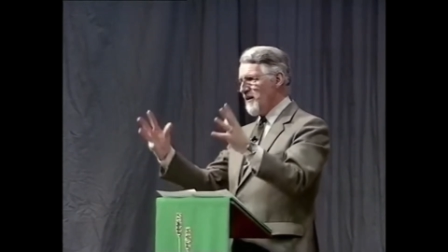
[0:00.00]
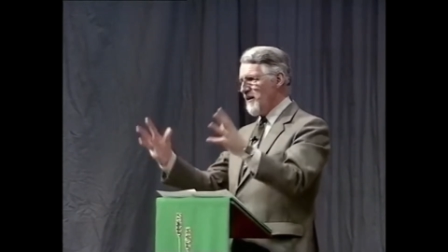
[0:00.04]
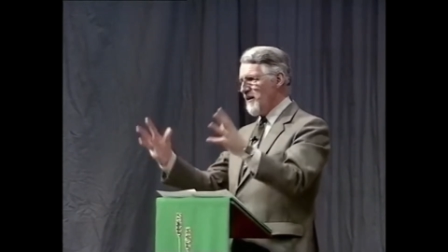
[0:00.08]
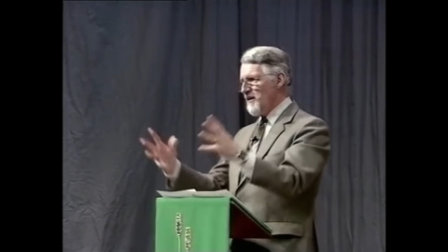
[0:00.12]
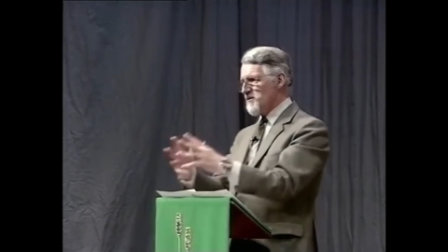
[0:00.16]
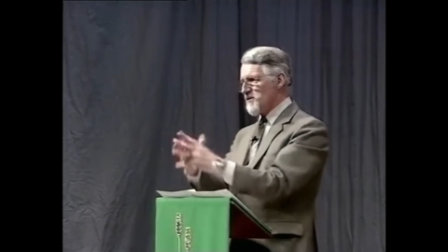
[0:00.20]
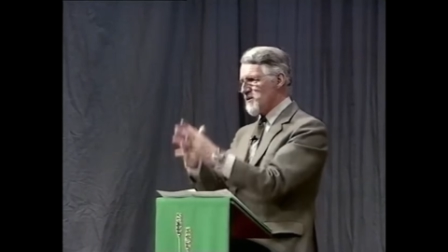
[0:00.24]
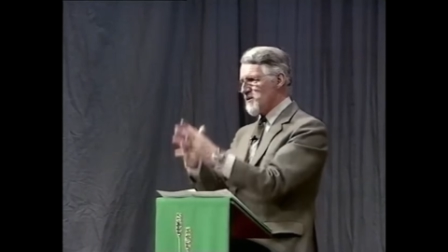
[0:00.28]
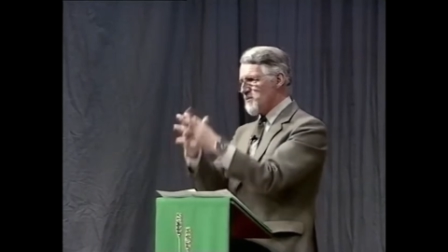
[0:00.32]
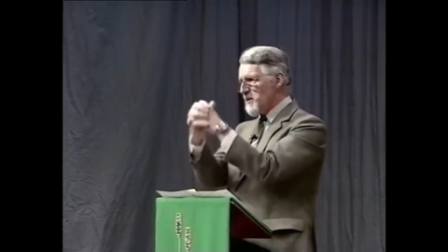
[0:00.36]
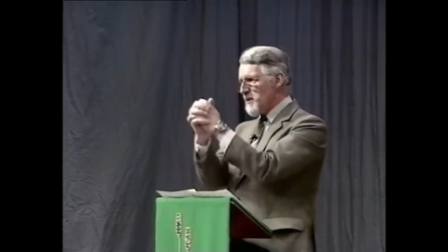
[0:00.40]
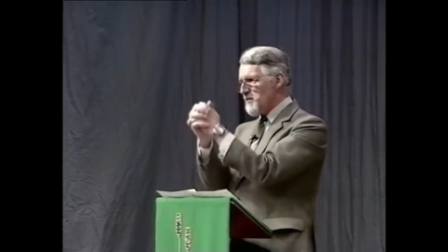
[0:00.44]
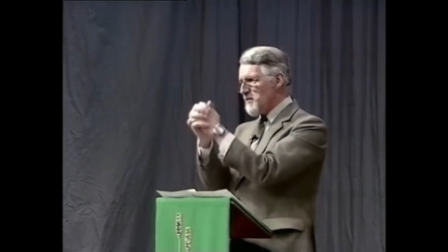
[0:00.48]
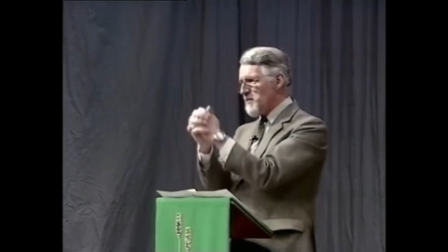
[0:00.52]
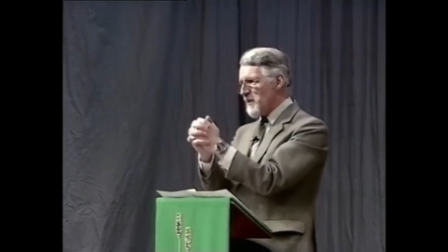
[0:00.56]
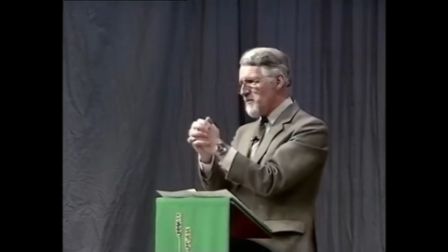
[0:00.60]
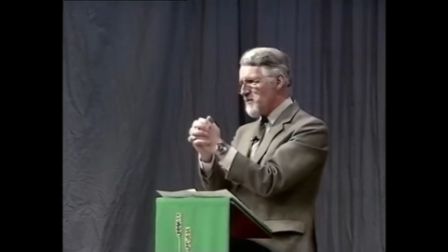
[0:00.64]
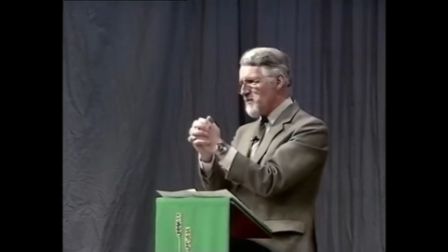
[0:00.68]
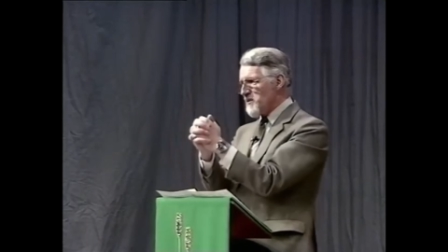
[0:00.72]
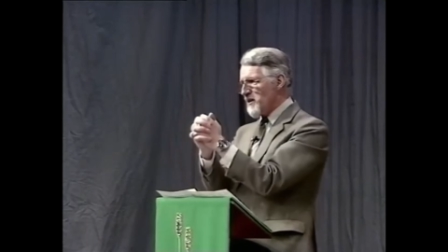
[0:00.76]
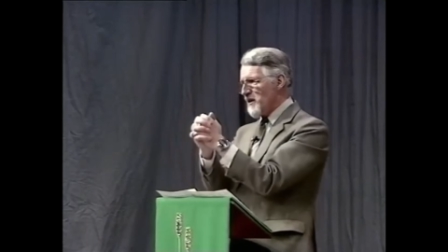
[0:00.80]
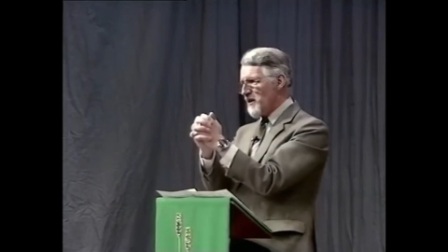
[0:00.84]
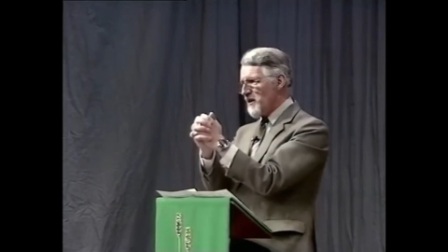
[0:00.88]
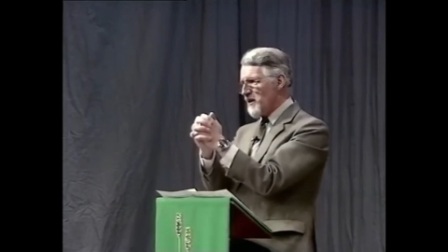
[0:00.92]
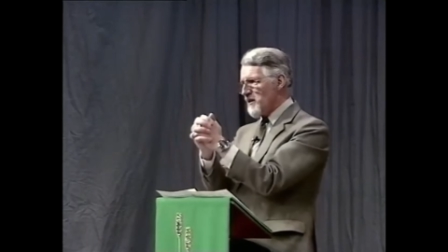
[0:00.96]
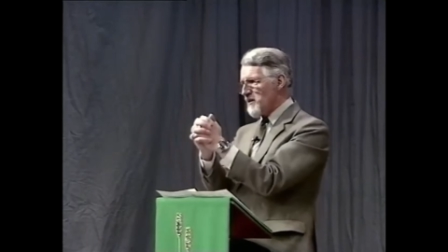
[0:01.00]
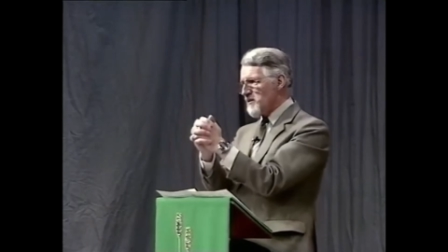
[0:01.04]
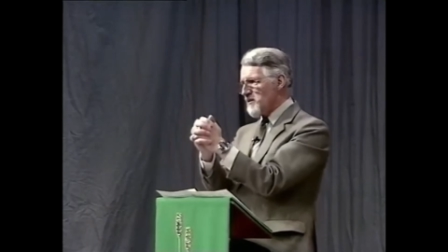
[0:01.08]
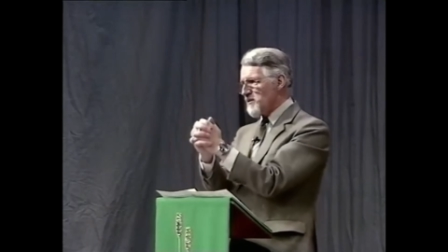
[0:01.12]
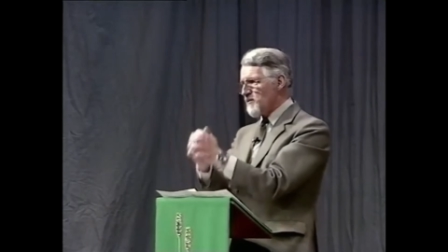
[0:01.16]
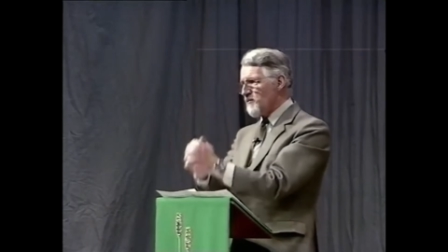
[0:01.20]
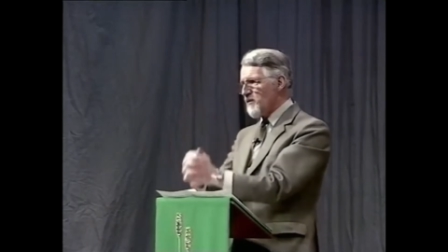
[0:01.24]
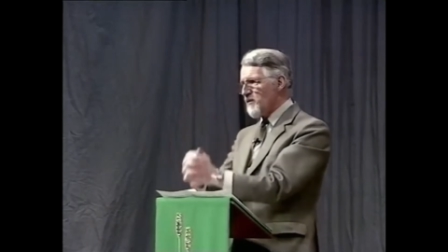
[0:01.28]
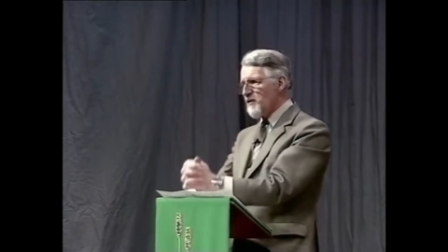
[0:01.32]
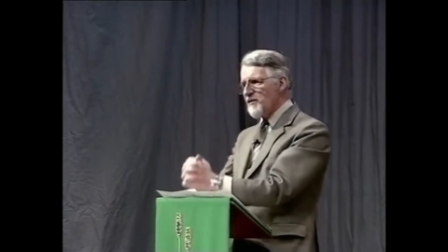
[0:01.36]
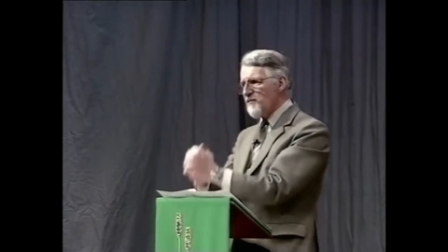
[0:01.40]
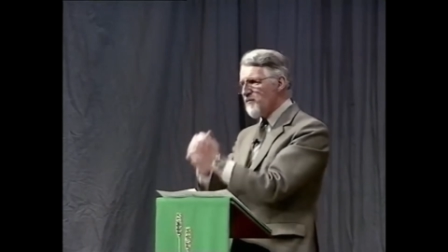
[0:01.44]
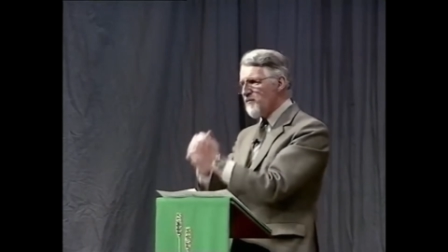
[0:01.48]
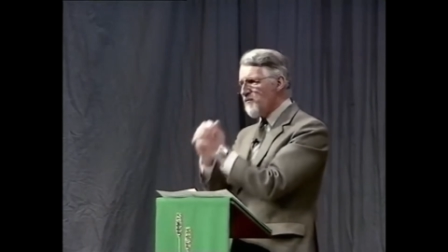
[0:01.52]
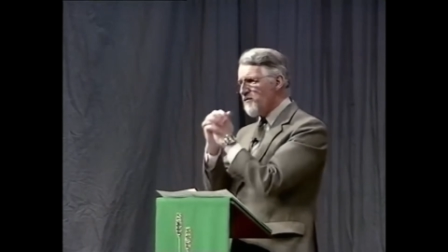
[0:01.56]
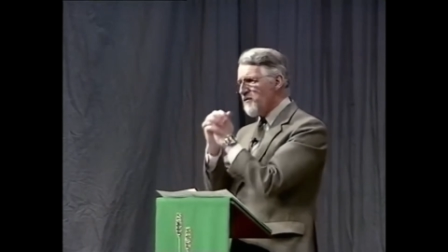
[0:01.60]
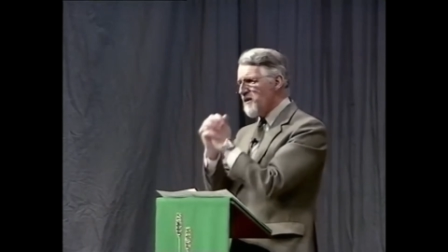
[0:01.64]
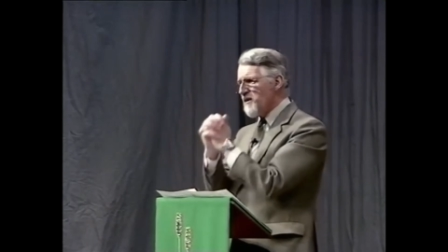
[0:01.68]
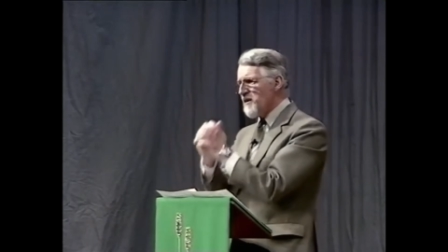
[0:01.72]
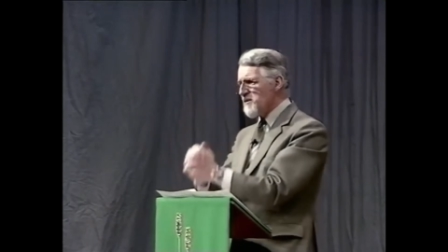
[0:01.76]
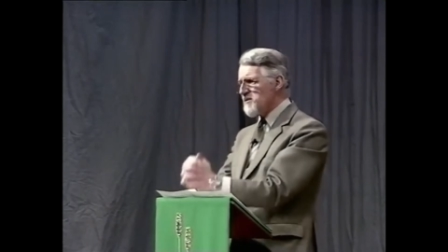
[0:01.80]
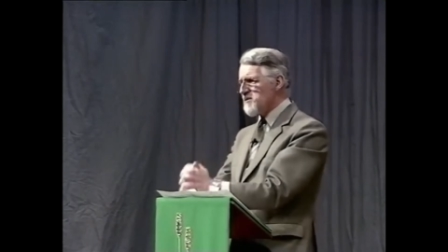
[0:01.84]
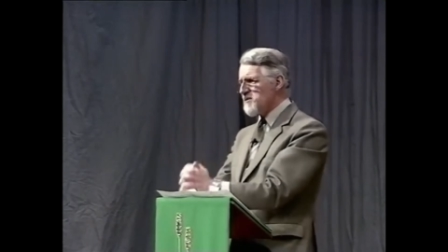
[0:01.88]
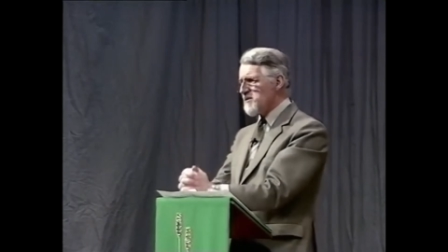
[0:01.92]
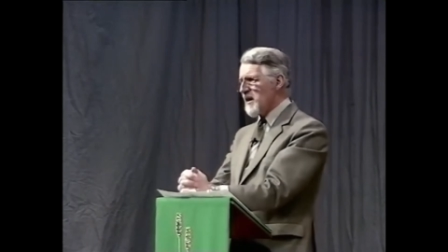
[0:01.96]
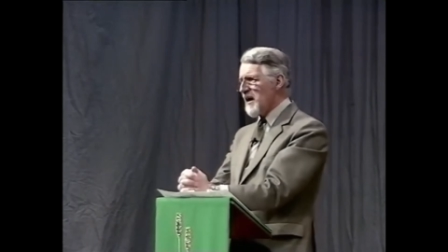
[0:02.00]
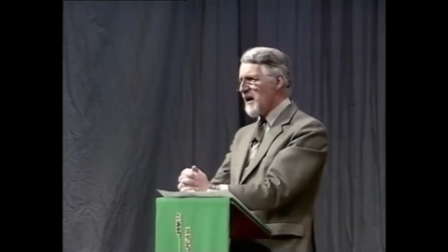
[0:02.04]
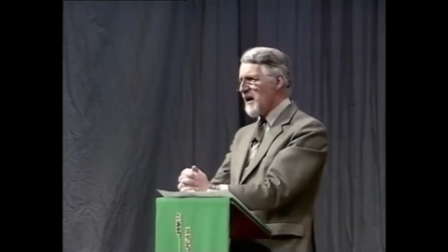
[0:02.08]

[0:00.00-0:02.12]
is to be baptized. The very first